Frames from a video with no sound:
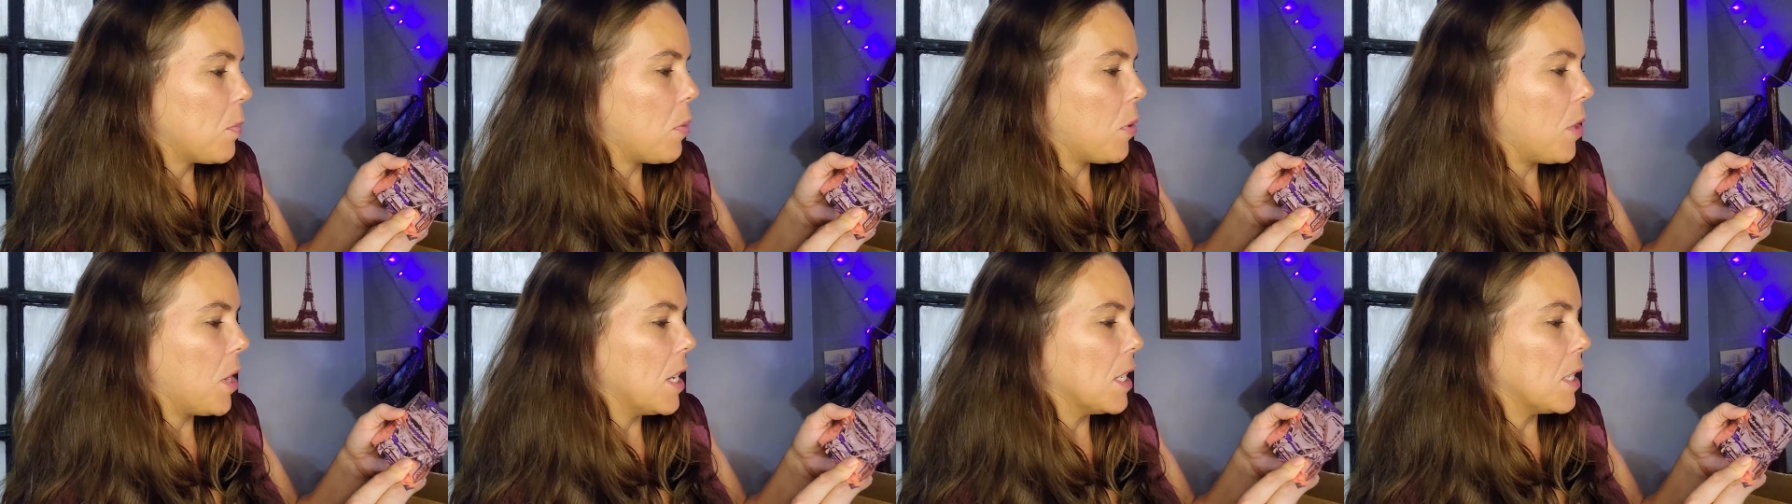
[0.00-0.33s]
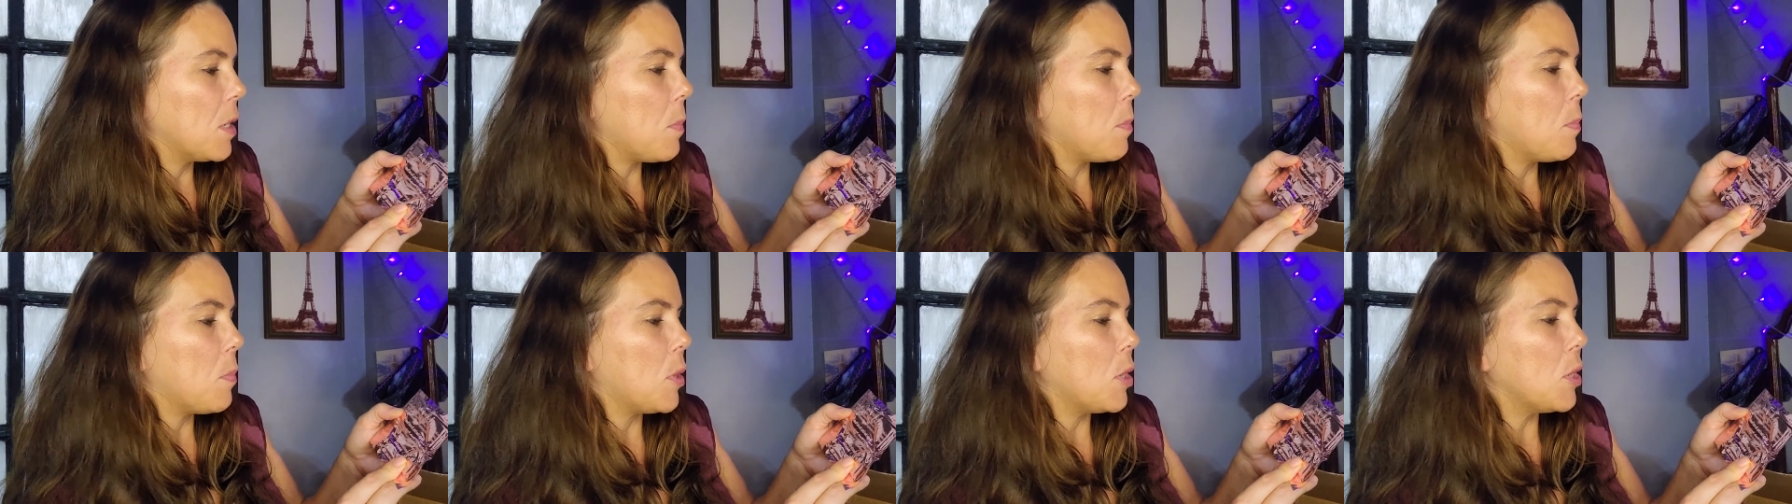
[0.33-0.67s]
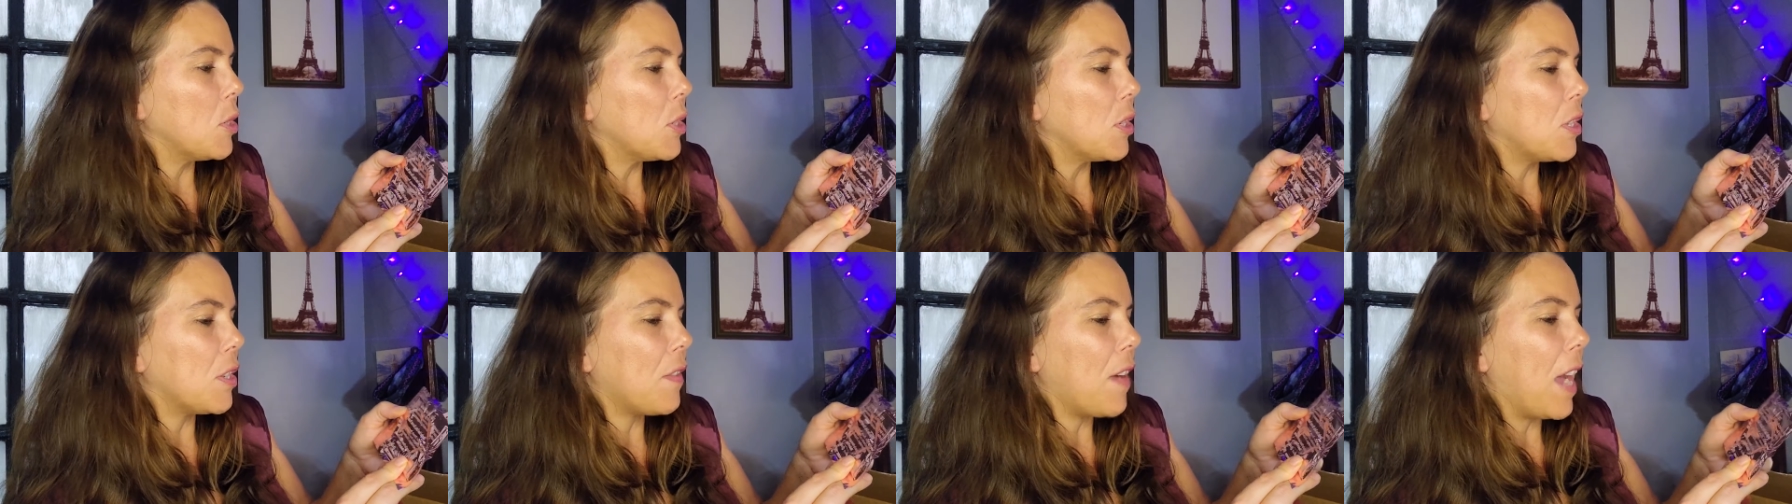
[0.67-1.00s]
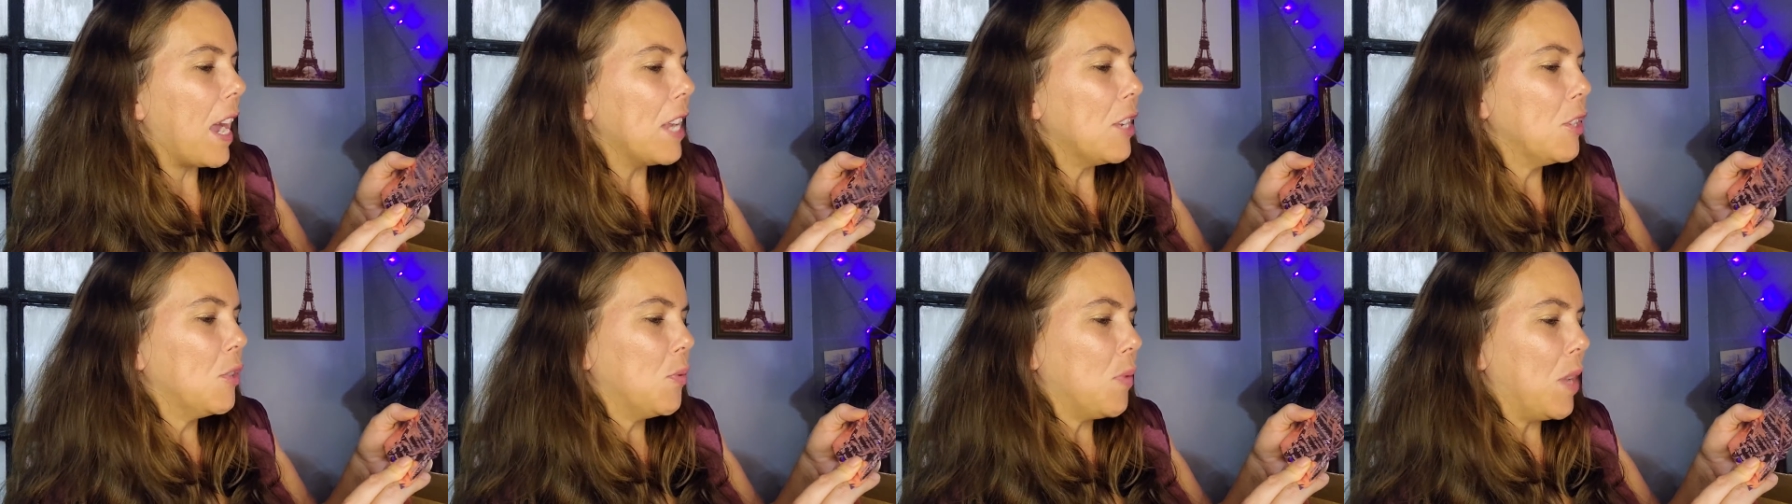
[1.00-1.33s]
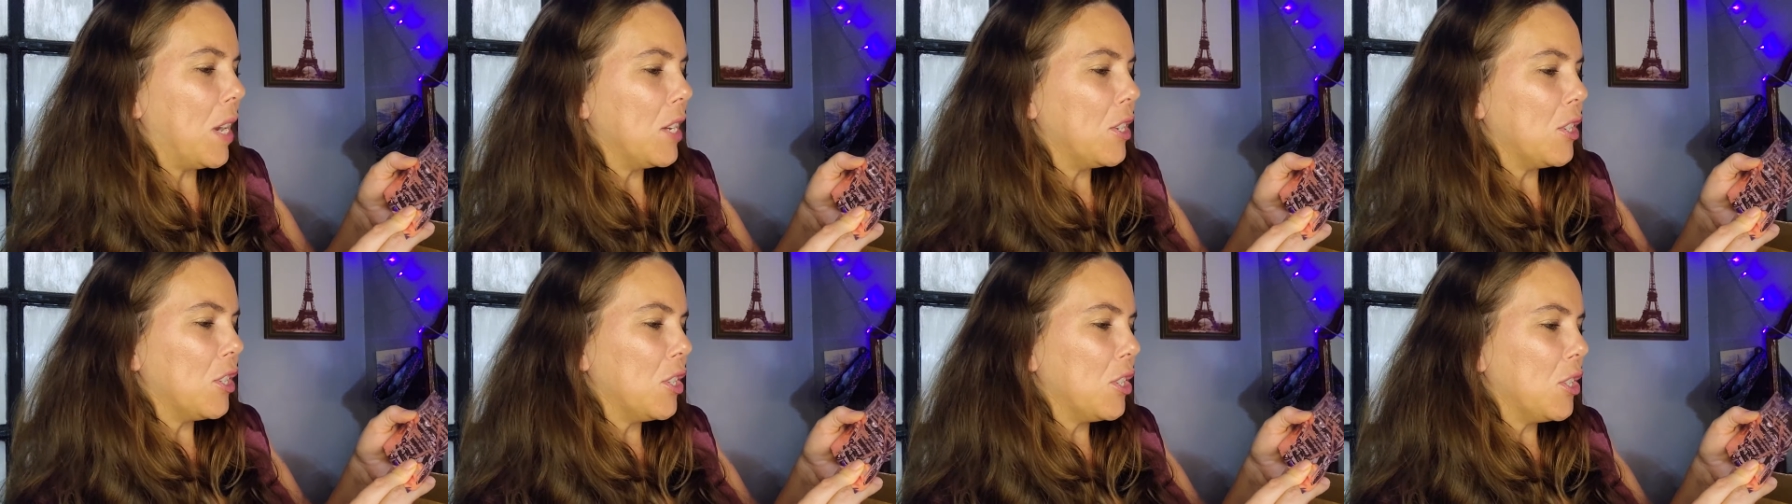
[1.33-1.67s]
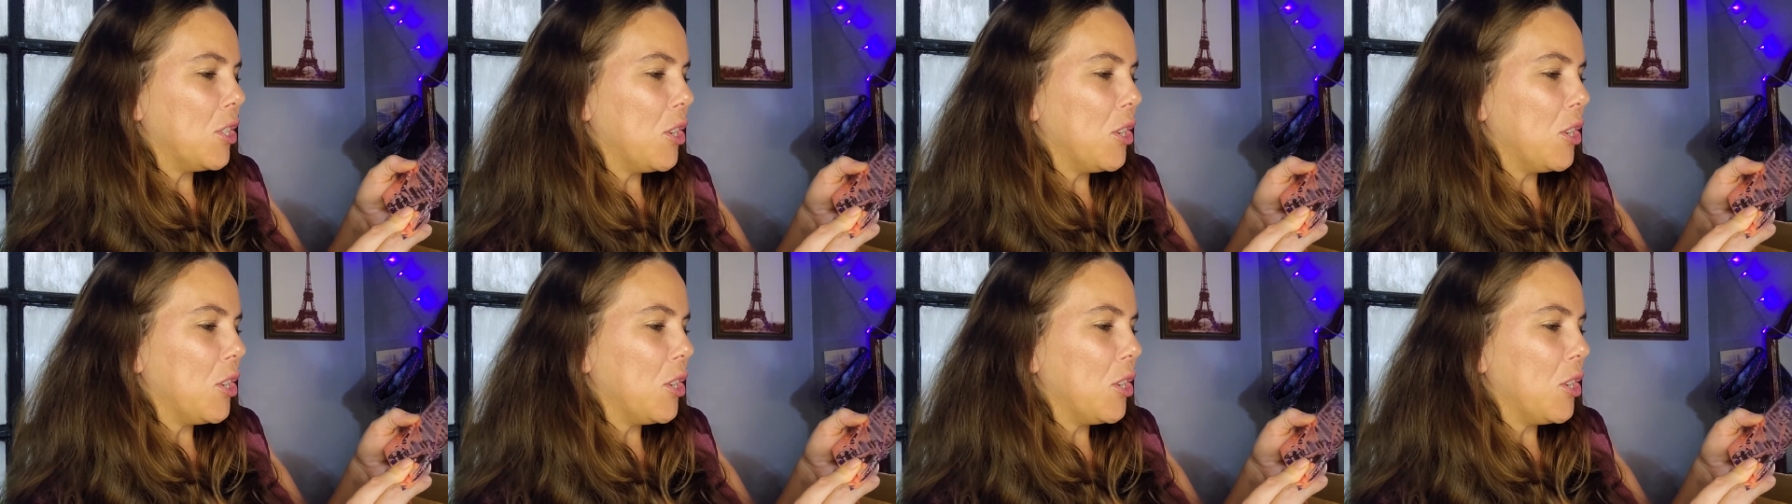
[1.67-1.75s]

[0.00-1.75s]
Brings a burst of hydration